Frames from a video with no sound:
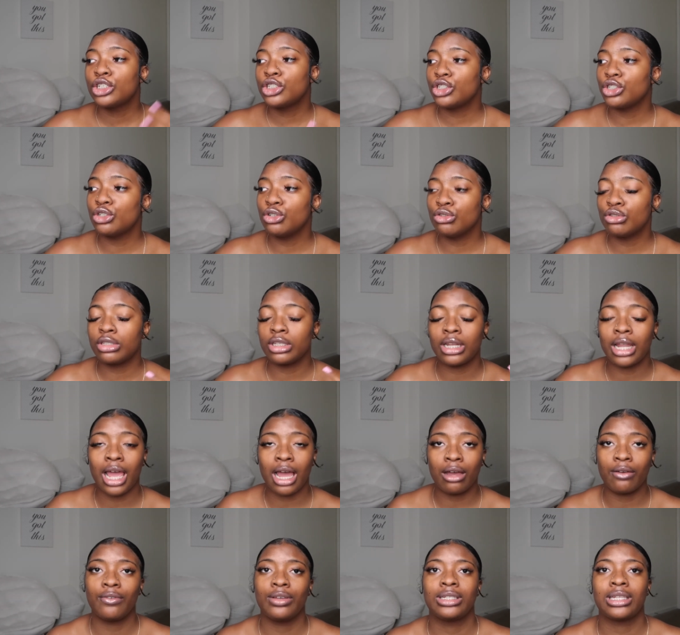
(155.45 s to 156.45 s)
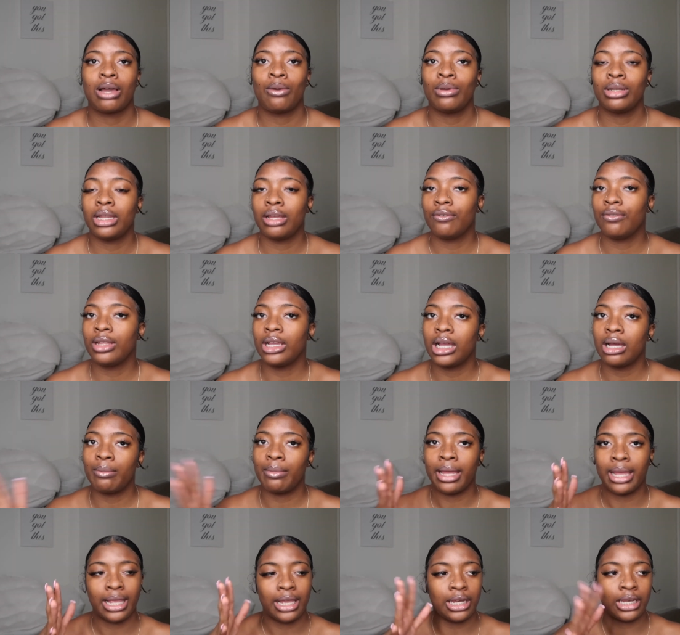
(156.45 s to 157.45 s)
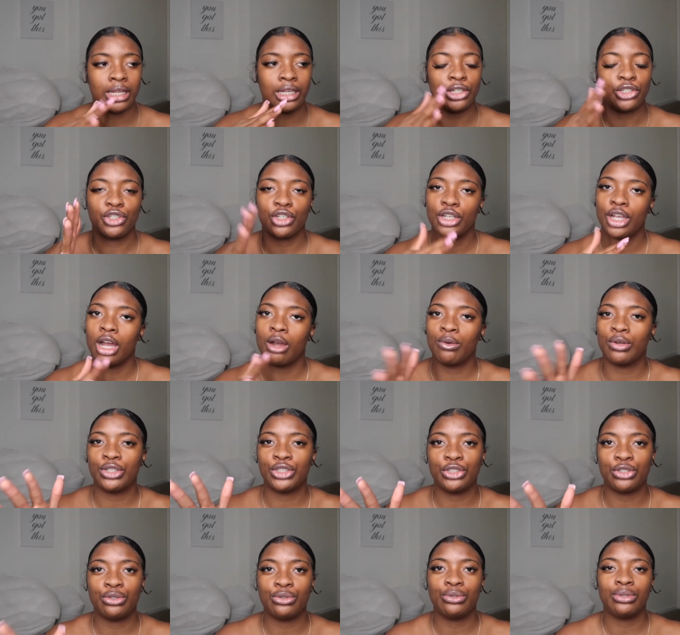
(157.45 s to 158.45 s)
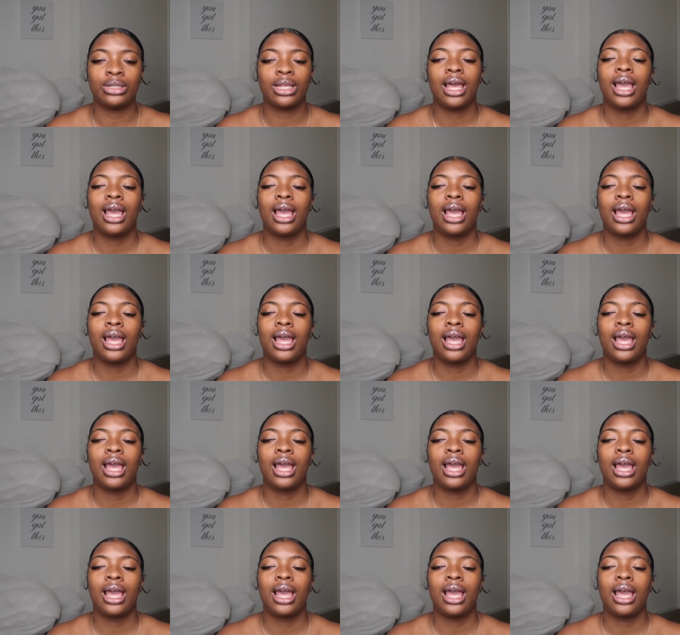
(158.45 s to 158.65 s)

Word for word: shoes and the outfits, I would definitely come back and then show y'all what shoes